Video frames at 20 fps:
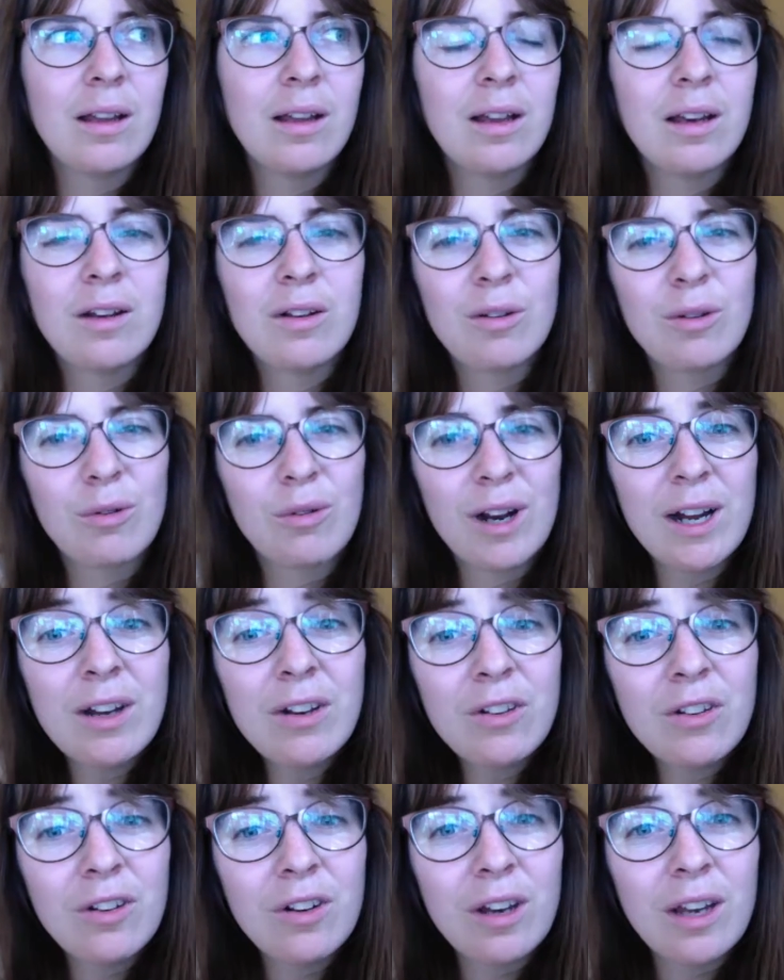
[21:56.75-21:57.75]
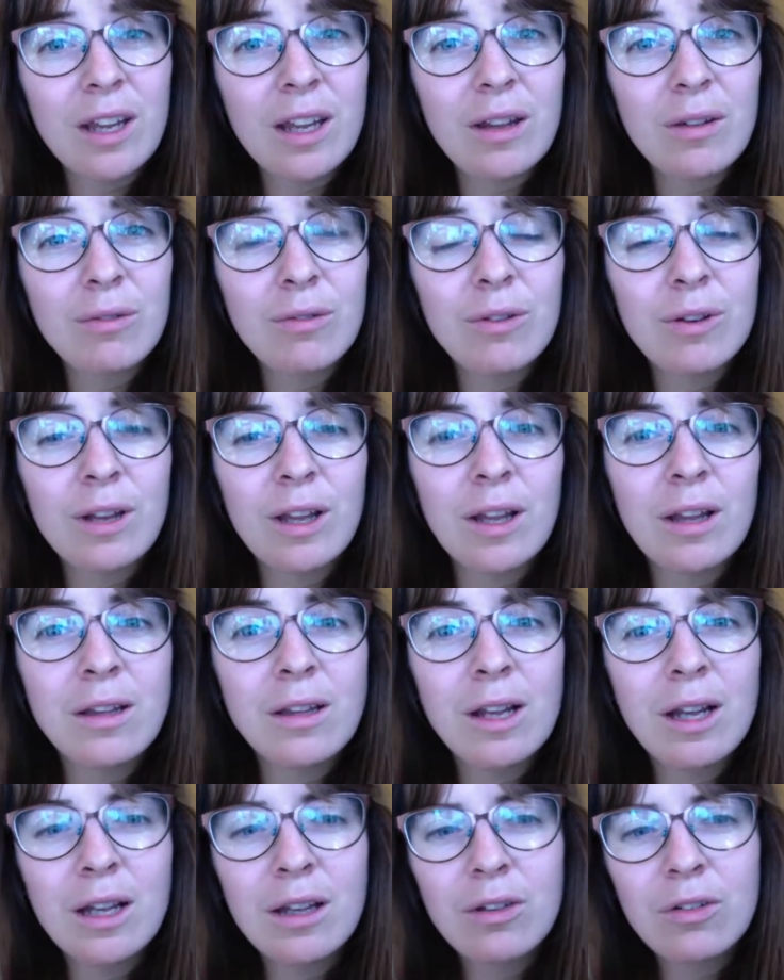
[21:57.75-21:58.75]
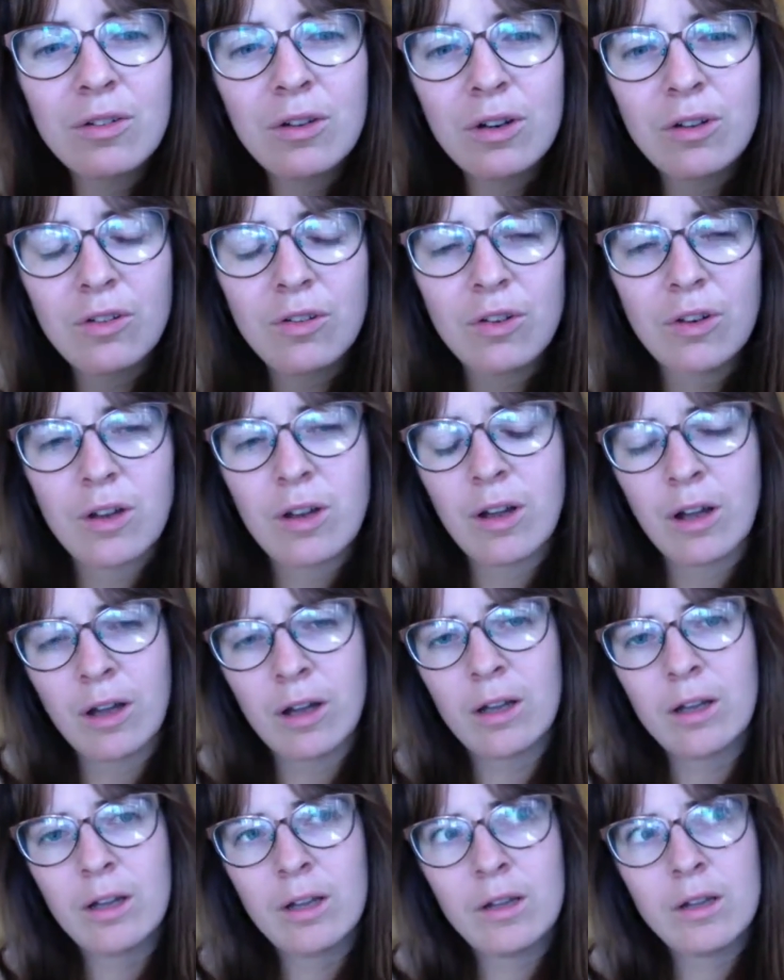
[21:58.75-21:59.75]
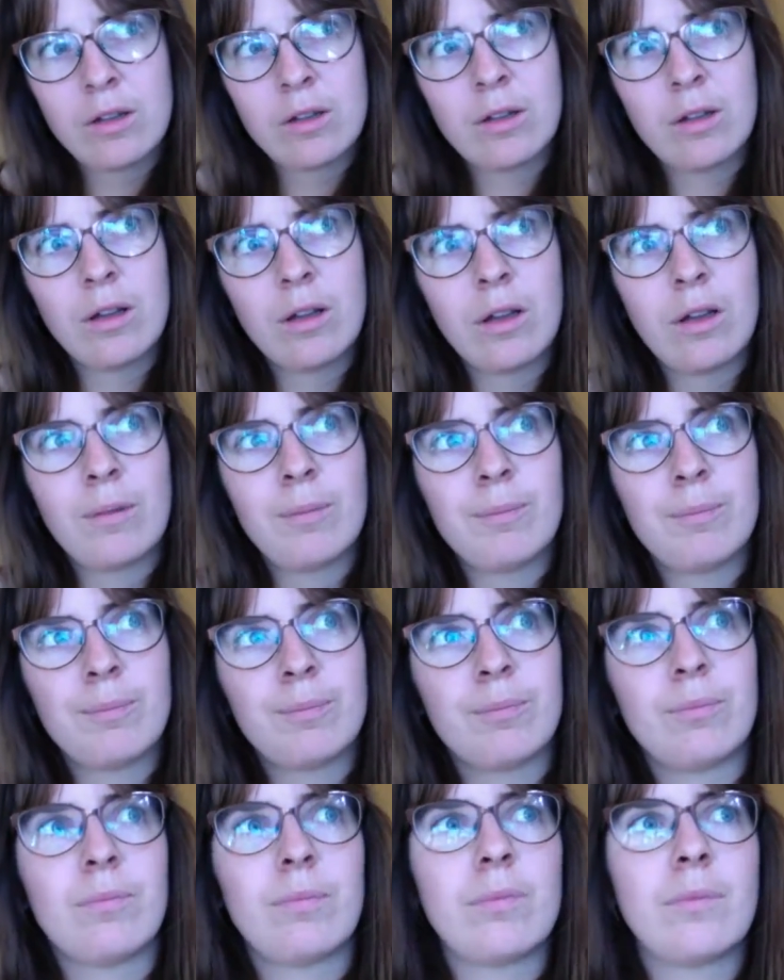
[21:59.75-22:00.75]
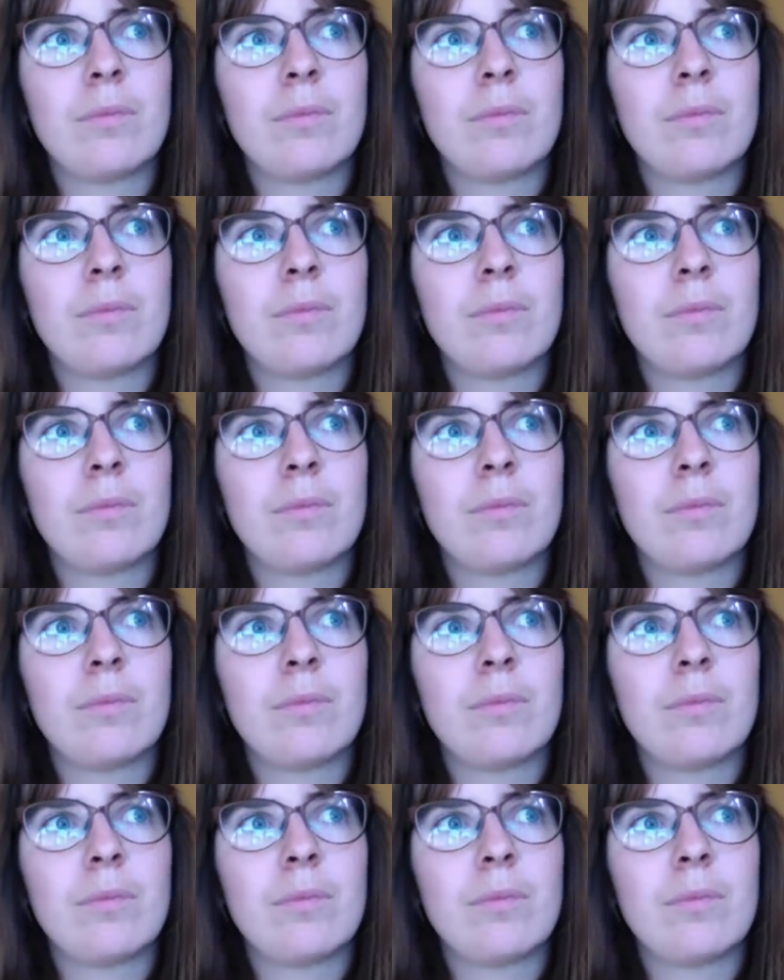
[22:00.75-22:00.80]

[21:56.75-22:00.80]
aggression even, and like such a I'm